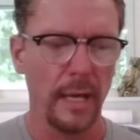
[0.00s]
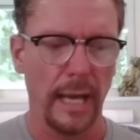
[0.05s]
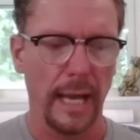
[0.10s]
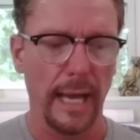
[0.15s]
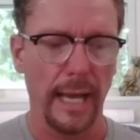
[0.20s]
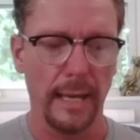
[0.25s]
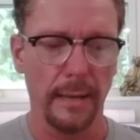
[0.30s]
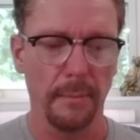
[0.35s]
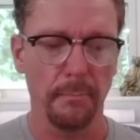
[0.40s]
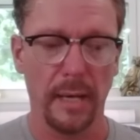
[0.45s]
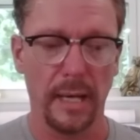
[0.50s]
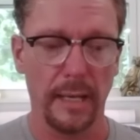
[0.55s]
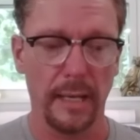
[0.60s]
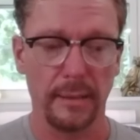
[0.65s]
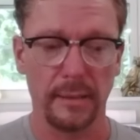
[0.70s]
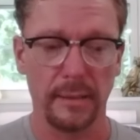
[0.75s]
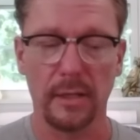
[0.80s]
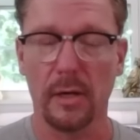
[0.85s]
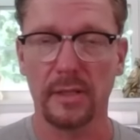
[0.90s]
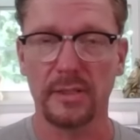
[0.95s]
I have my
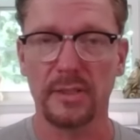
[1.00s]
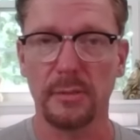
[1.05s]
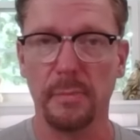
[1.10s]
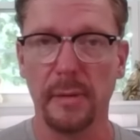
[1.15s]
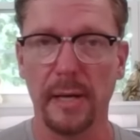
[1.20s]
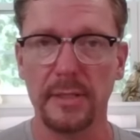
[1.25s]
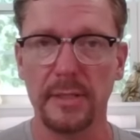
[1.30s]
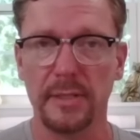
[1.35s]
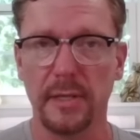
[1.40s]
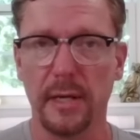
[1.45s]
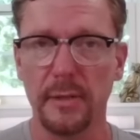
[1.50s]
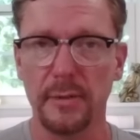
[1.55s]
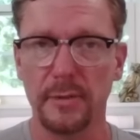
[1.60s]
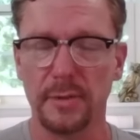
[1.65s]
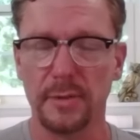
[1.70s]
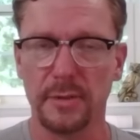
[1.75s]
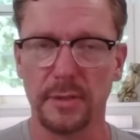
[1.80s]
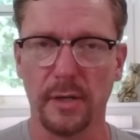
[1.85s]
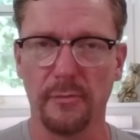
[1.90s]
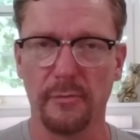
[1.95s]
constipation I used to
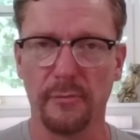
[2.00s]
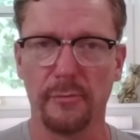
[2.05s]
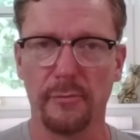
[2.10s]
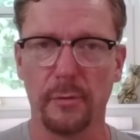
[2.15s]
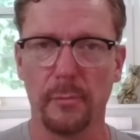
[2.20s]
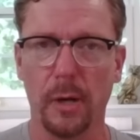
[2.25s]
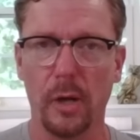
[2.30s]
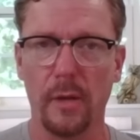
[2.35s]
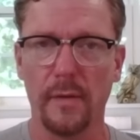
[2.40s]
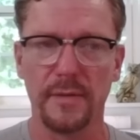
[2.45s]
suffer from all